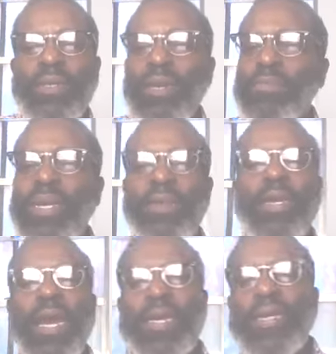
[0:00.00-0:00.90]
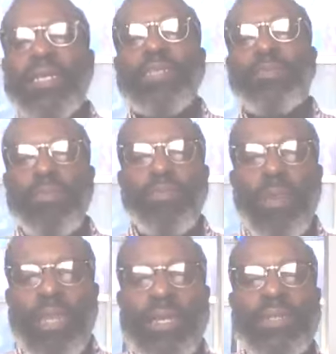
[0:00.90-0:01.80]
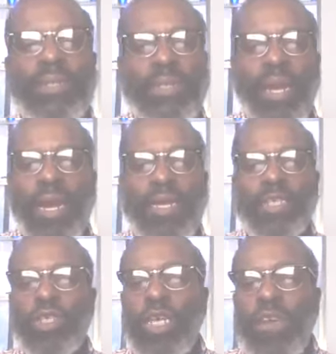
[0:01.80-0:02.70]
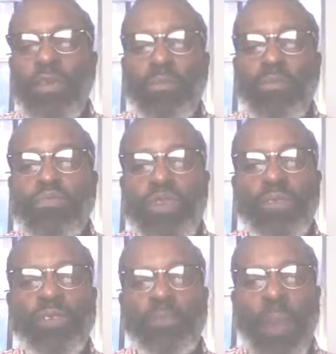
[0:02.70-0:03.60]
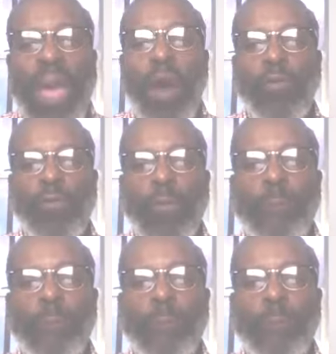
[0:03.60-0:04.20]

Man, and this lesson tonight is even just as powerful